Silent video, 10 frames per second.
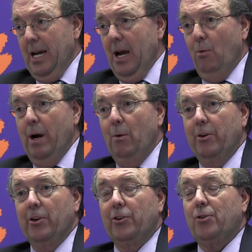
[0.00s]
And we were
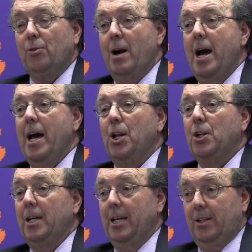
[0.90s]
just trying
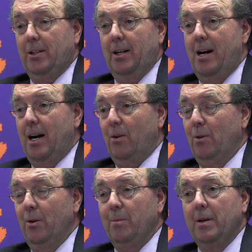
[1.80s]
to get to the locker
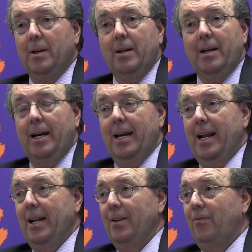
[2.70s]
room.
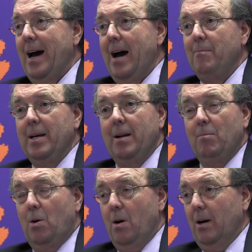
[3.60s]
And at the
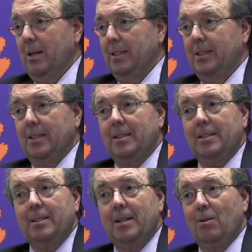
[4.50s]
5-minute mark, I said,
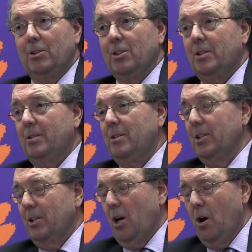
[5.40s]

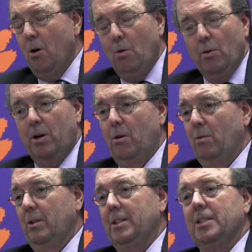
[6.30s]
just hold
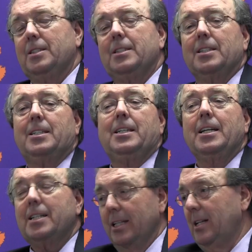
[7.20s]
on. Just
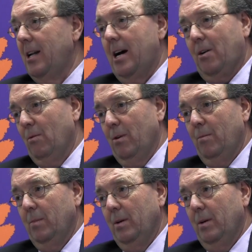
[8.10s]
get to the locker room.